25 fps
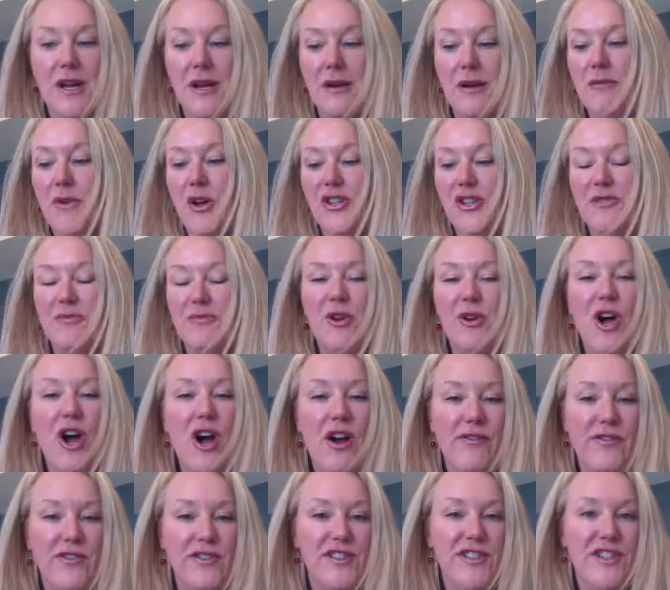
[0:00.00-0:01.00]
multiple
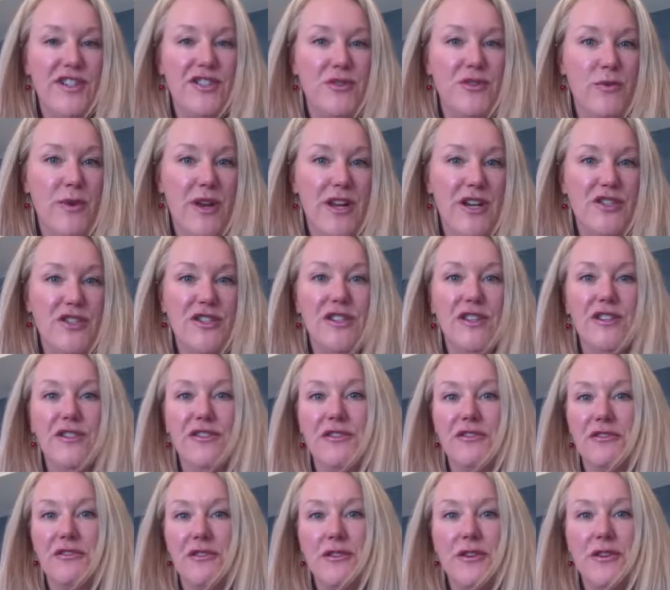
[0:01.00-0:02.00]
offer situations
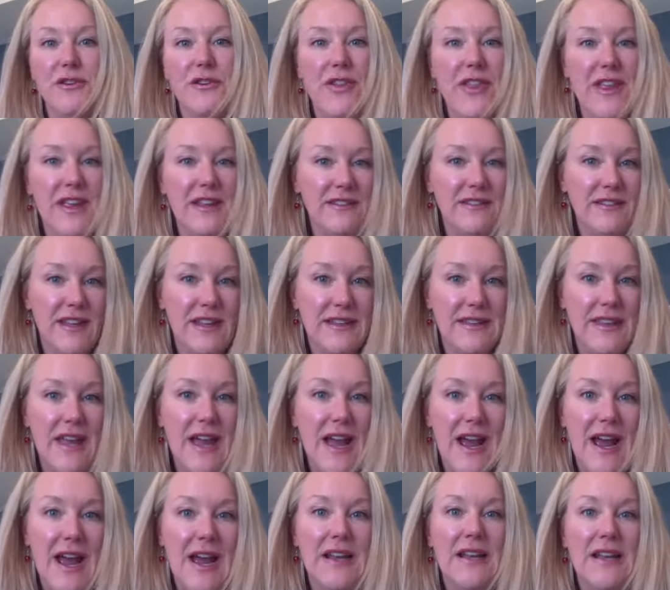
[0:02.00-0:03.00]
or things like
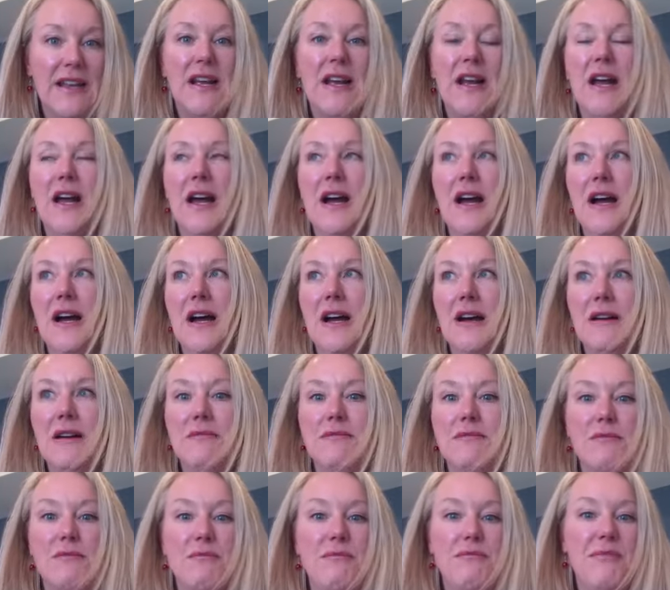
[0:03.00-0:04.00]
that,
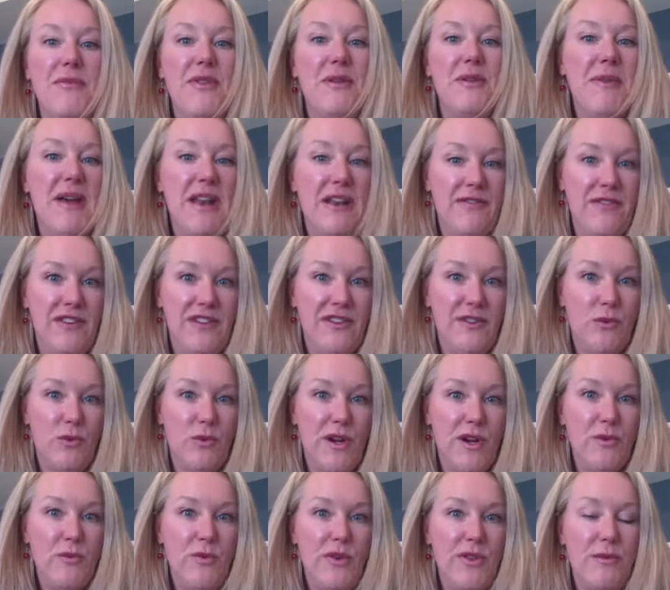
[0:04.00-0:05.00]
the benefits of
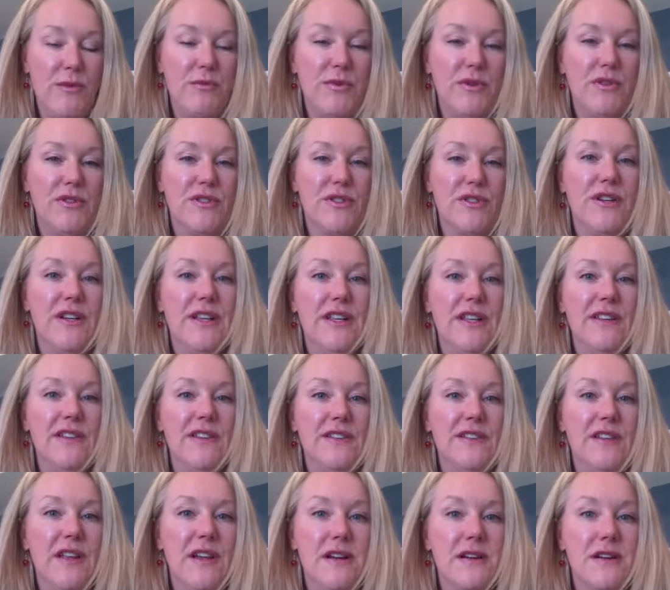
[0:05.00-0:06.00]
working with a builder
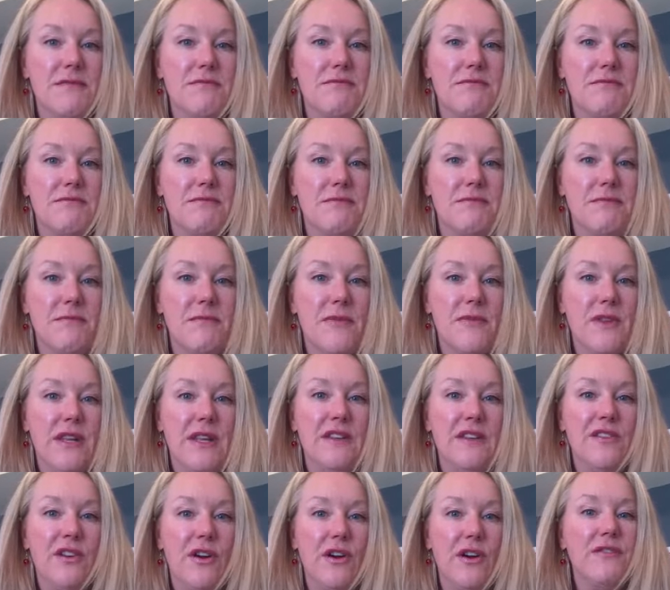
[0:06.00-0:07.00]
is
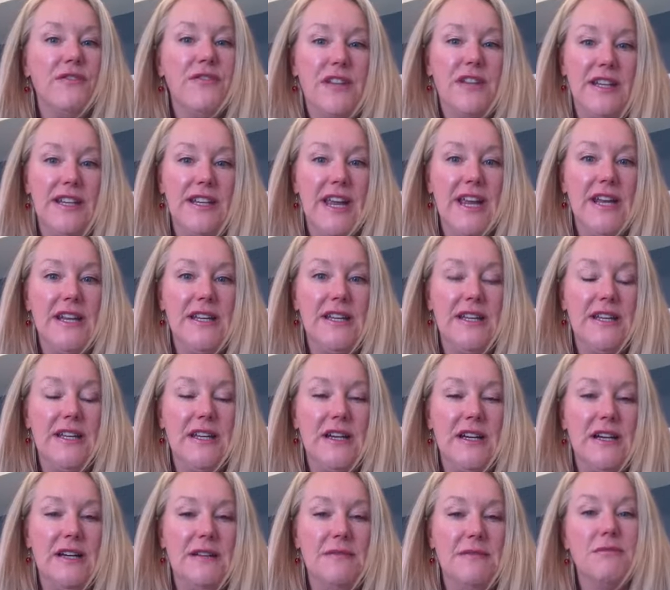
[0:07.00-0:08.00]
our affiliated
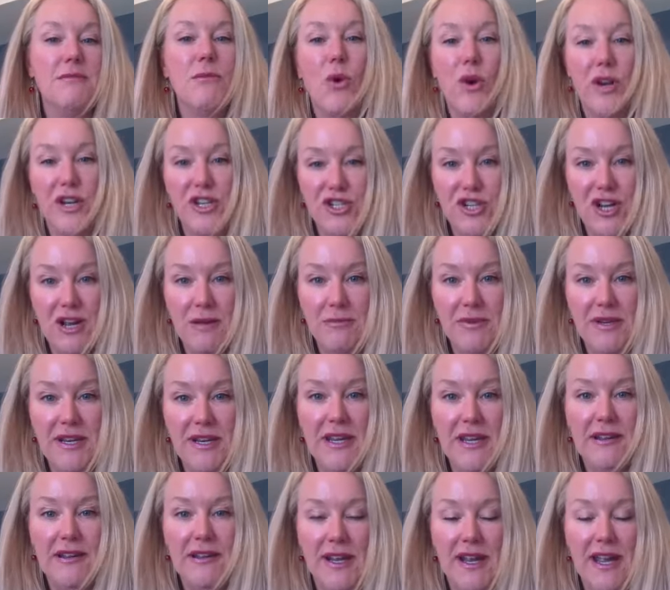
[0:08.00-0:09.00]
mortgage
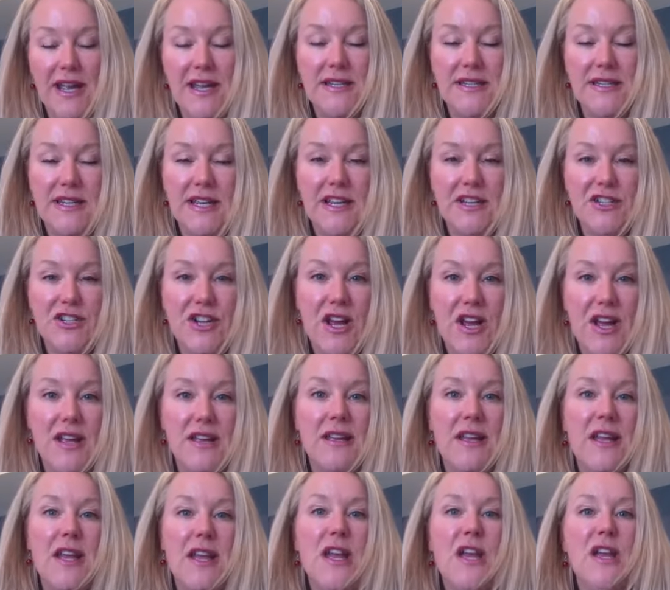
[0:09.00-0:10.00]
company, again, DHI.
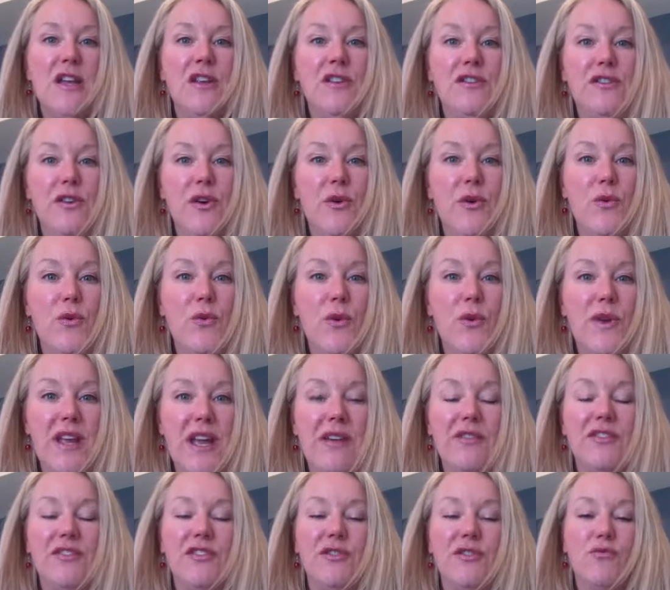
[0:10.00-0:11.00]
So we
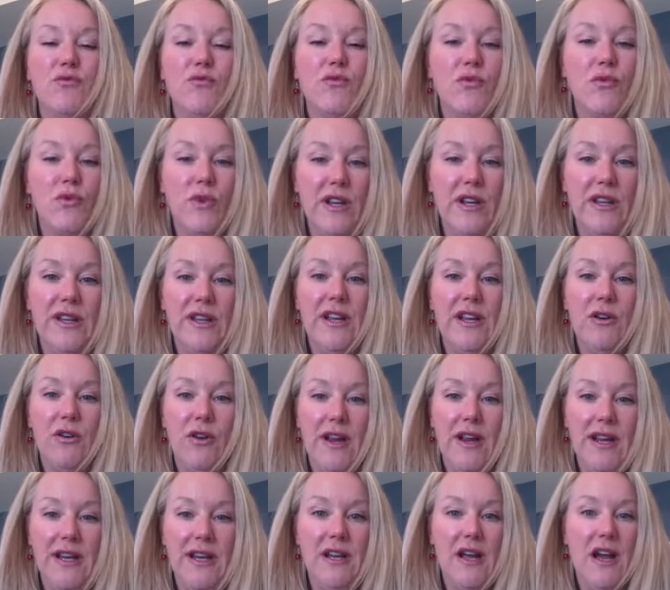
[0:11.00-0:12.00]
have some really
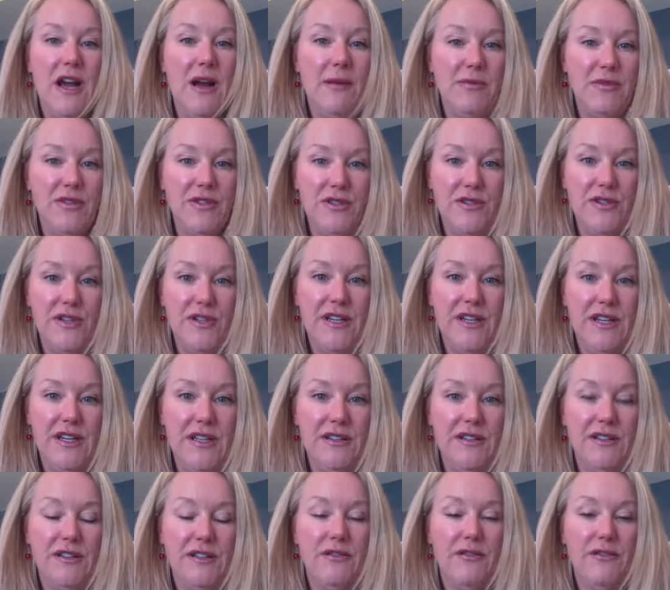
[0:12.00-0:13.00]
great
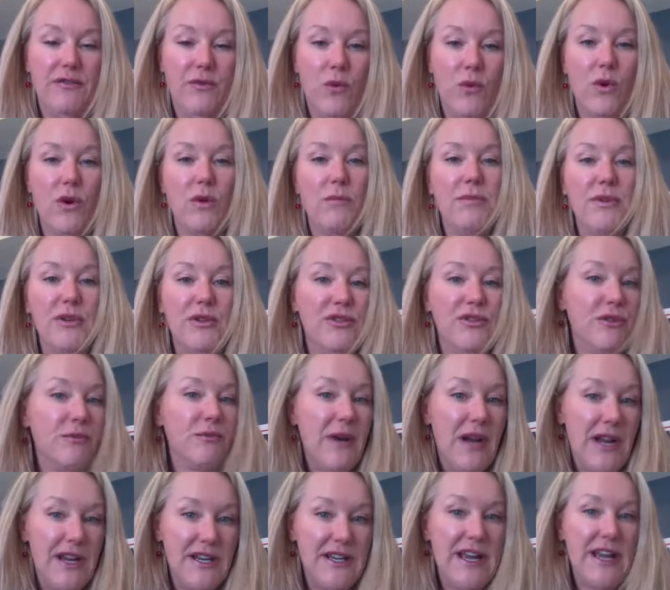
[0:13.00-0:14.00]
opportunities for builder
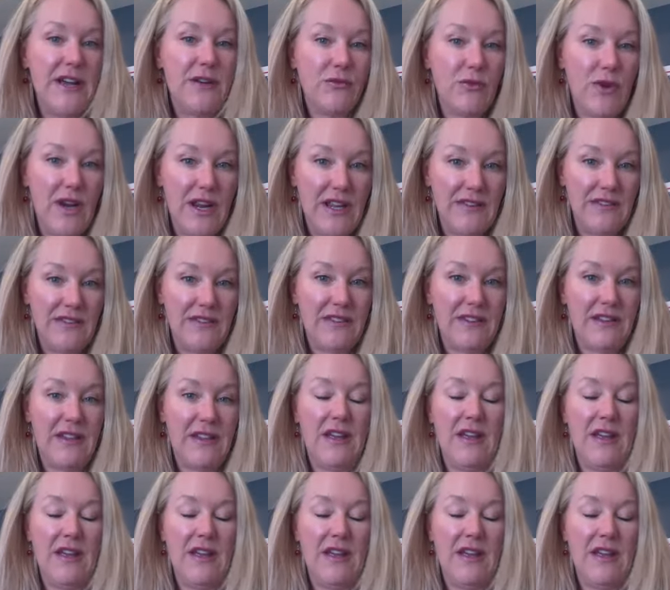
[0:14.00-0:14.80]
buy down rates.